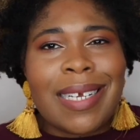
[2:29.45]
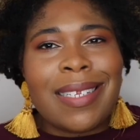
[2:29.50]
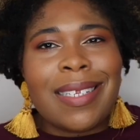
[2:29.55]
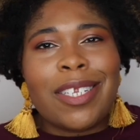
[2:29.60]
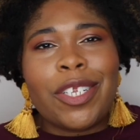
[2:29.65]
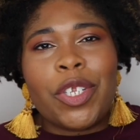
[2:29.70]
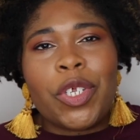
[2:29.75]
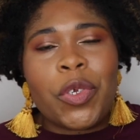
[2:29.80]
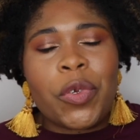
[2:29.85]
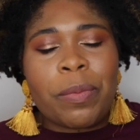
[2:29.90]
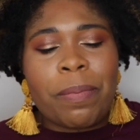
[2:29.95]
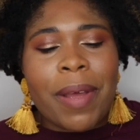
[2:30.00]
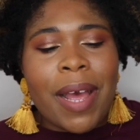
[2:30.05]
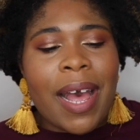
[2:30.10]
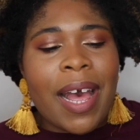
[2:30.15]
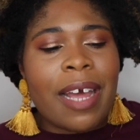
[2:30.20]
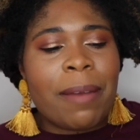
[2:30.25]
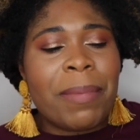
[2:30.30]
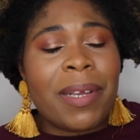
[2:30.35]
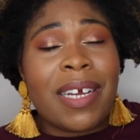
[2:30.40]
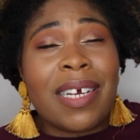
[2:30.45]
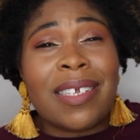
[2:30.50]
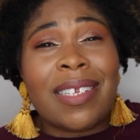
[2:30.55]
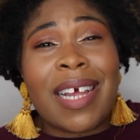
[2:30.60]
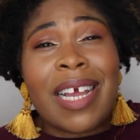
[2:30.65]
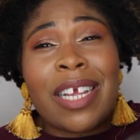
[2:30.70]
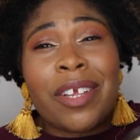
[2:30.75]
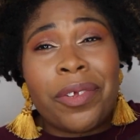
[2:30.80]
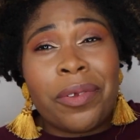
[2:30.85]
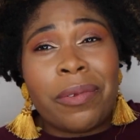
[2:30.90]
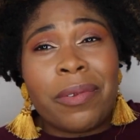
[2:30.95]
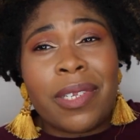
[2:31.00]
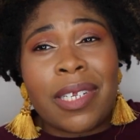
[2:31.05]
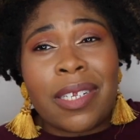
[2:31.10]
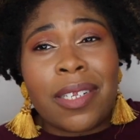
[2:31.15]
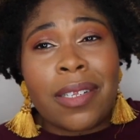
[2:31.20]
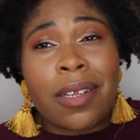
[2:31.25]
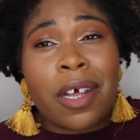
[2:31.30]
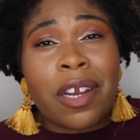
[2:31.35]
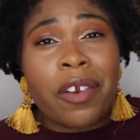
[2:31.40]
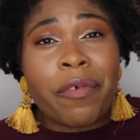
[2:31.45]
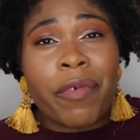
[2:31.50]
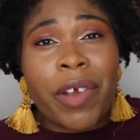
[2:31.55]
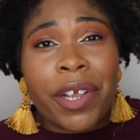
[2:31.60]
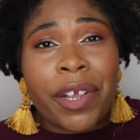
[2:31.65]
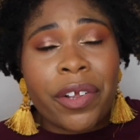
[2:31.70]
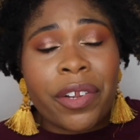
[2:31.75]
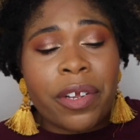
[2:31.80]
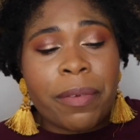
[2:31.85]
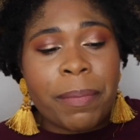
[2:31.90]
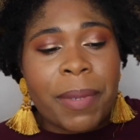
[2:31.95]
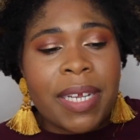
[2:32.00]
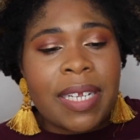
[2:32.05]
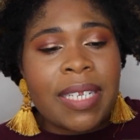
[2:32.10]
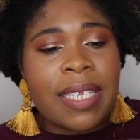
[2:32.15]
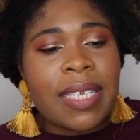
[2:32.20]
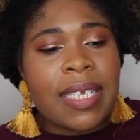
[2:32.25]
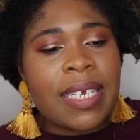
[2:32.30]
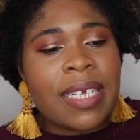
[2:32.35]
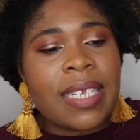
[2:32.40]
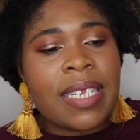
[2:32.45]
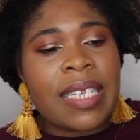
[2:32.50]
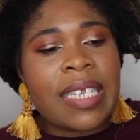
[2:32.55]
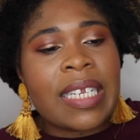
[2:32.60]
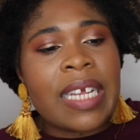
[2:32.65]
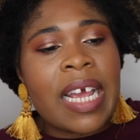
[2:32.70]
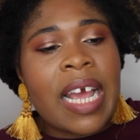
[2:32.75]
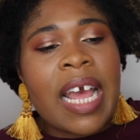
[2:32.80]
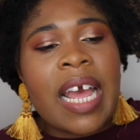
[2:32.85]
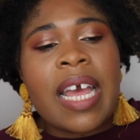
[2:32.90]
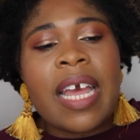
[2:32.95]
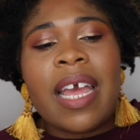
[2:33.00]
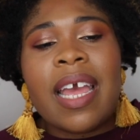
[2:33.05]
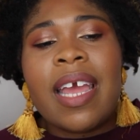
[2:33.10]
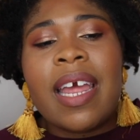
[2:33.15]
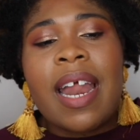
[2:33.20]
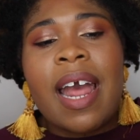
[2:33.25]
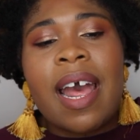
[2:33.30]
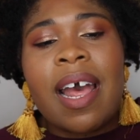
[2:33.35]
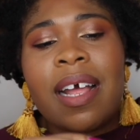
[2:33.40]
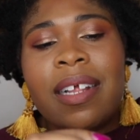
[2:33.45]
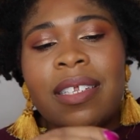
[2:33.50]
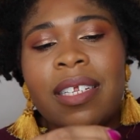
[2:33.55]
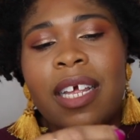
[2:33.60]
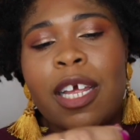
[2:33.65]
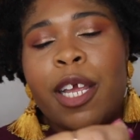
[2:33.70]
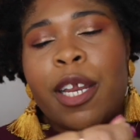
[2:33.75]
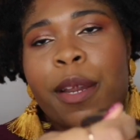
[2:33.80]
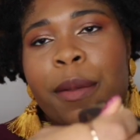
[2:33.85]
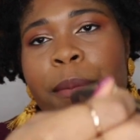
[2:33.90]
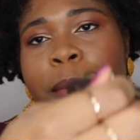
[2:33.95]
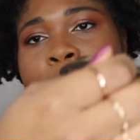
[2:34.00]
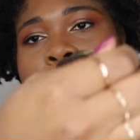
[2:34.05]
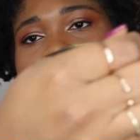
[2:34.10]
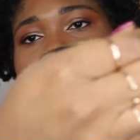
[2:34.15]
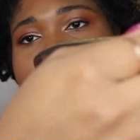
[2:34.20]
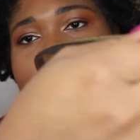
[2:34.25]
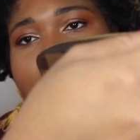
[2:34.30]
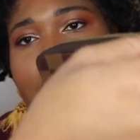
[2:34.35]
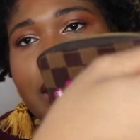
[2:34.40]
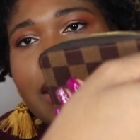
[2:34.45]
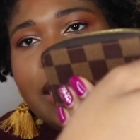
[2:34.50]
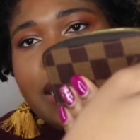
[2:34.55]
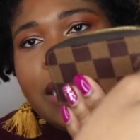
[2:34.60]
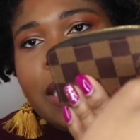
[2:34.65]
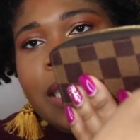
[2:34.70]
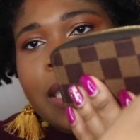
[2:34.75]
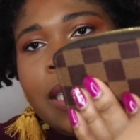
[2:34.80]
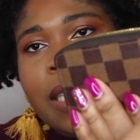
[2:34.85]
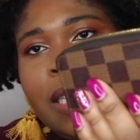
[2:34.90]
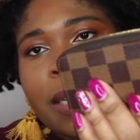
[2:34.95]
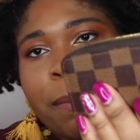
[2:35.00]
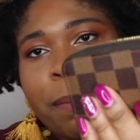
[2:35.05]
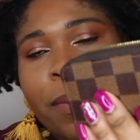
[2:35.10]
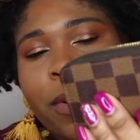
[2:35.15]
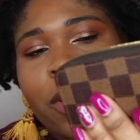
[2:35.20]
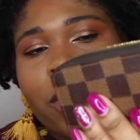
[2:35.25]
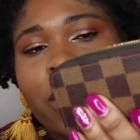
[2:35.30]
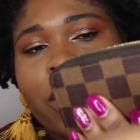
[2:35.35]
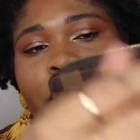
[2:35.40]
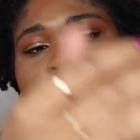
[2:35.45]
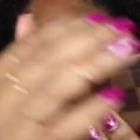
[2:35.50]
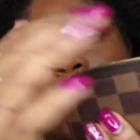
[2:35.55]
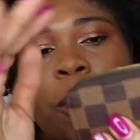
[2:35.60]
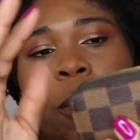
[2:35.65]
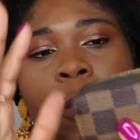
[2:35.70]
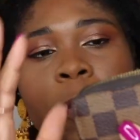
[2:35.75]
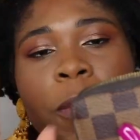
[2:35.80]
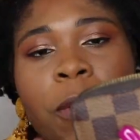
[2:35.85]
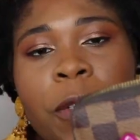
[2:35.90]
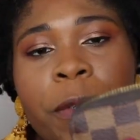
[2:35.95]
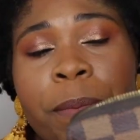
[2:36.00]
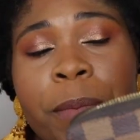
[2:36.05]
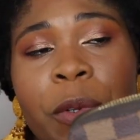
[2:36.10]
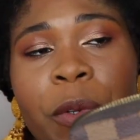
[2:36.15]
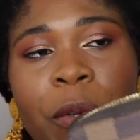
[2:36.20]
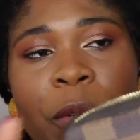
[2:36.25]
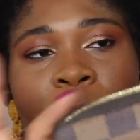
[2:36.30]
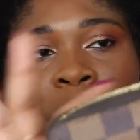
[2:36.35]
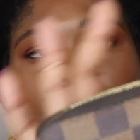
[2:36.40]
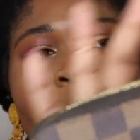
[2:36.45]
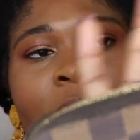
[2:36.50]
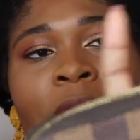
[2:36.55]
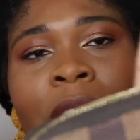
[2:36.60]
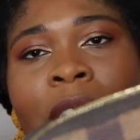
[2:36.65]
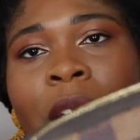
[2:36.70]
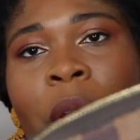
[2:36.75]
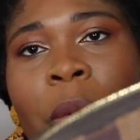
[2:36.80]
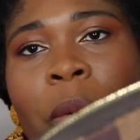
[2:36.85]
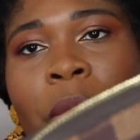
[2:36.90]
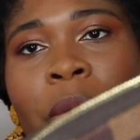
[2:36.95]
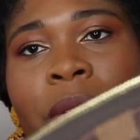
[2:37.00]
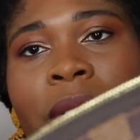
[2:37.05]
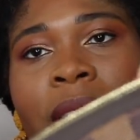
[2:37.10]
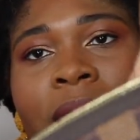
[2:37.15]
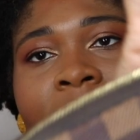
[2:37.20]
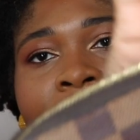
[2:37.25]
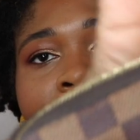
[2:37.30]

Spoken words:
isn't too bad because I use this on a regular basis. It has an amazing zipper, so smooth. We'll do that